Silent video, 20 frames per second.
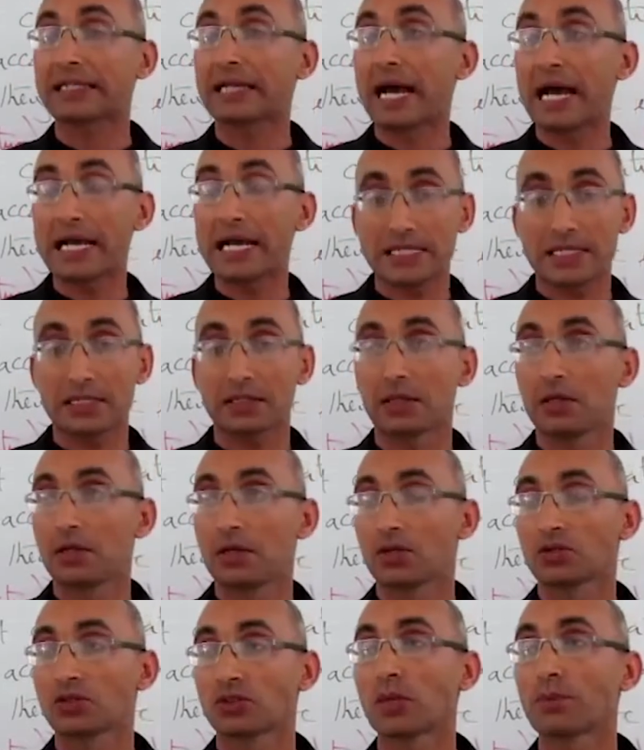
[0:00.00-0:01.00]
Cat,
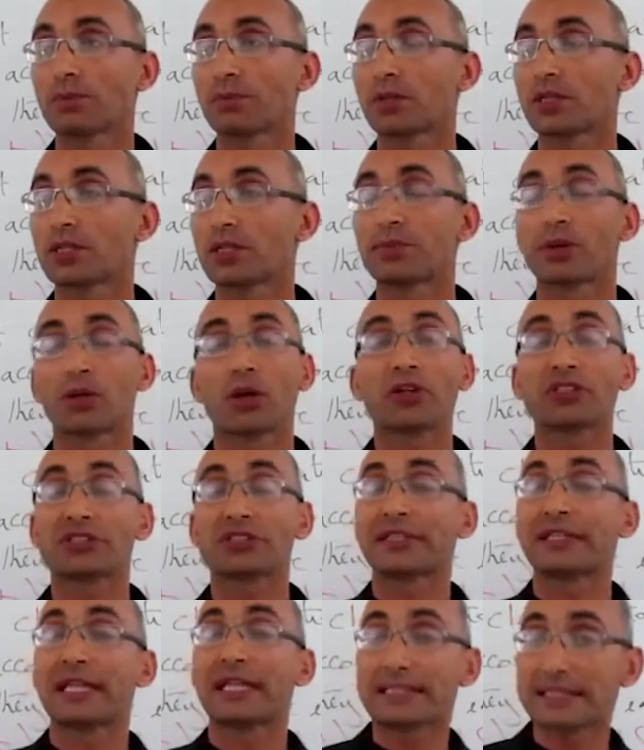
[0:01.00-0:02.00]
for example, the
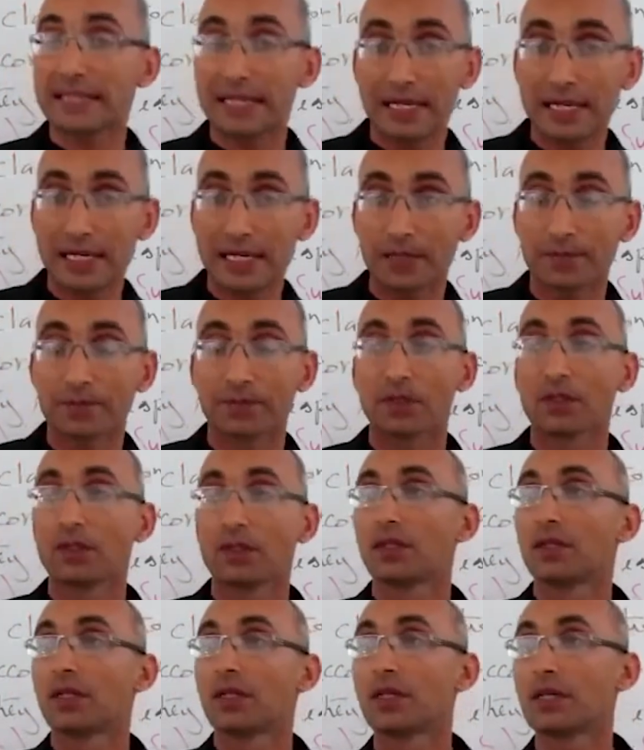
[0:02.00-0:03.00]
Purloined Letter,
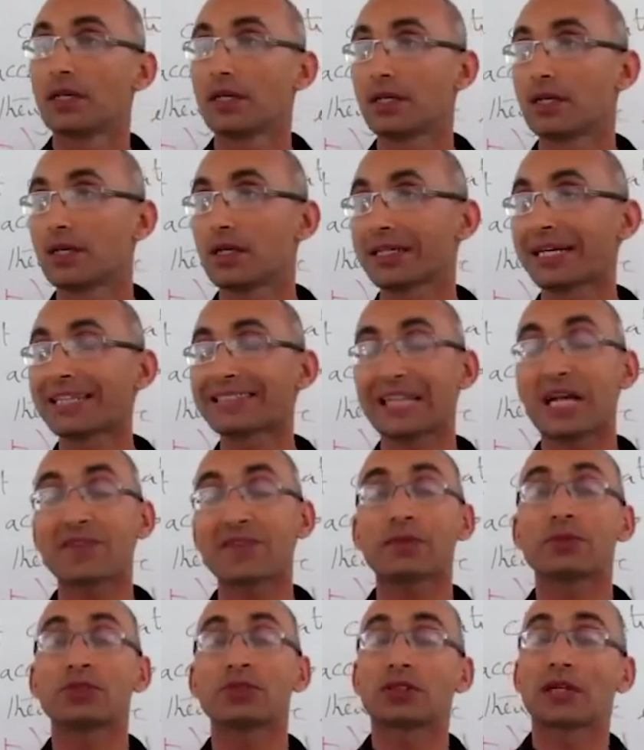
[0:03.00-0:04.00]
Casque of
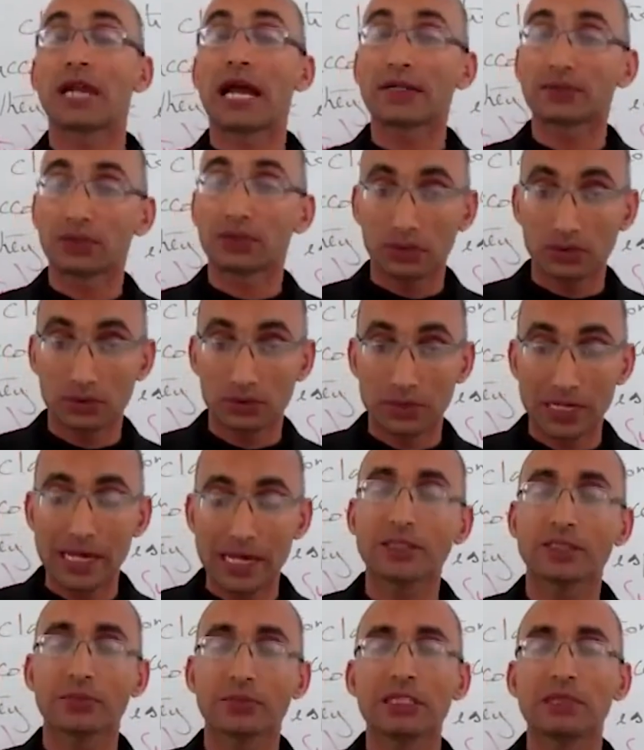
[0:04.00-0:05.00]
Amontillado,
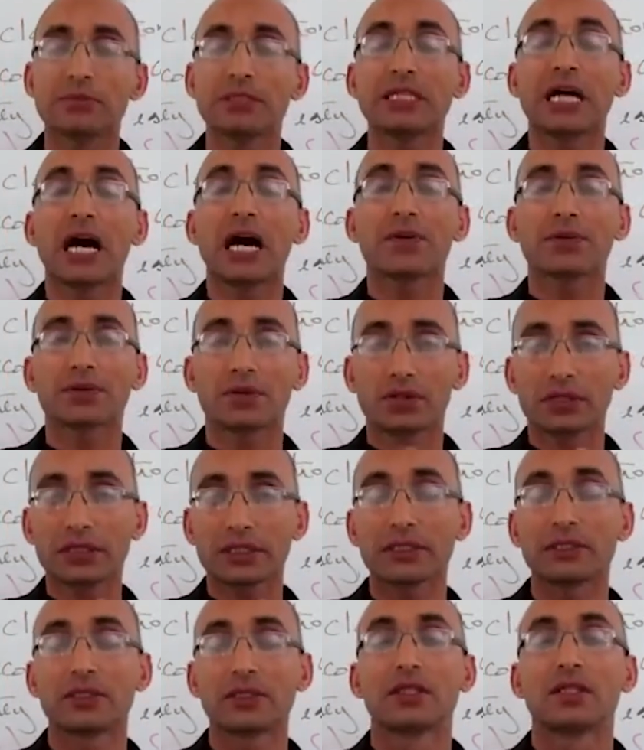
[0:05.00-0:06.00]
and many other
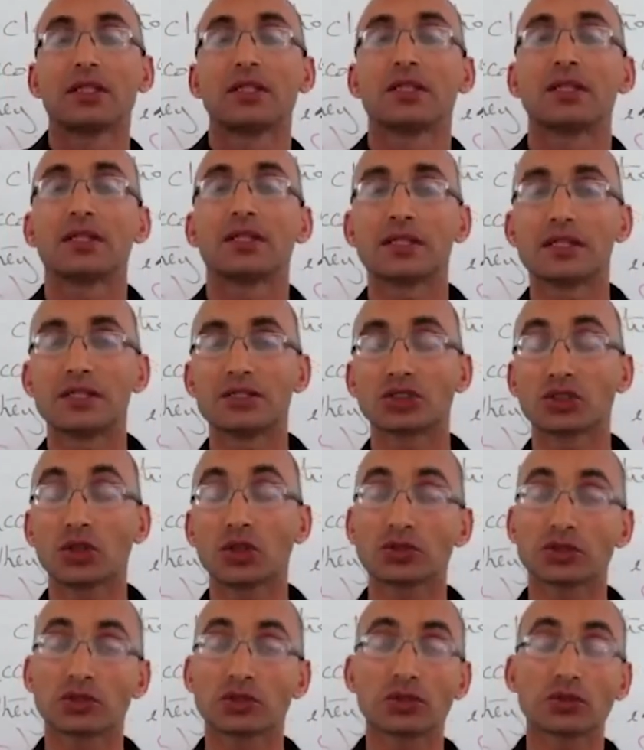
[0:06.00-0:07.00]

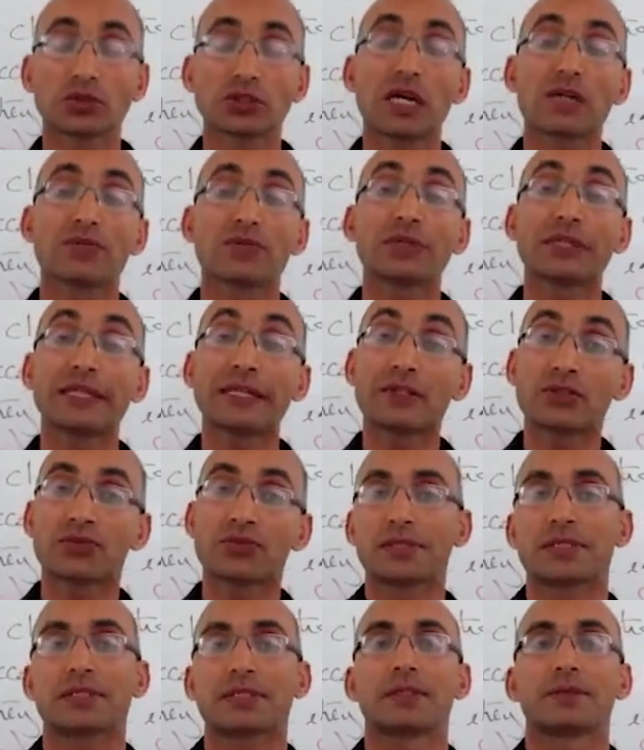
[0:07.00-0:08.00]
short stories which are very
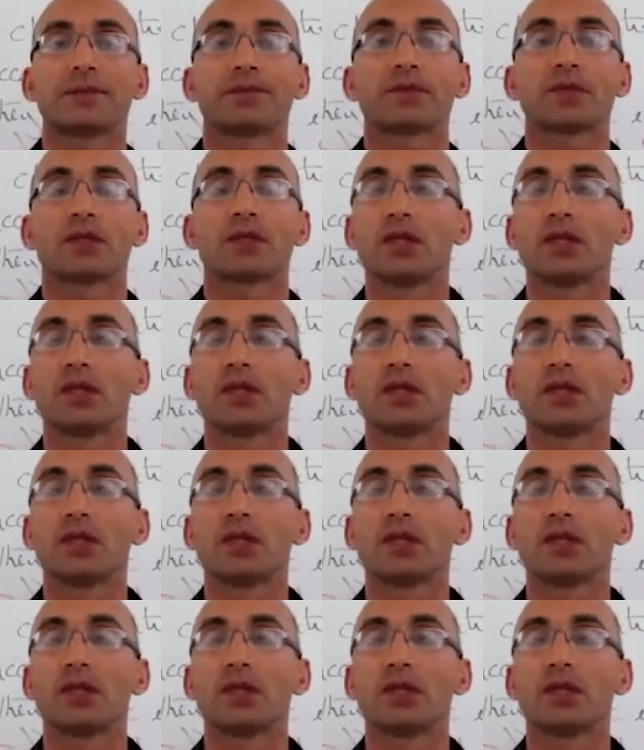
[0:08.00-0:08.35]
interesting.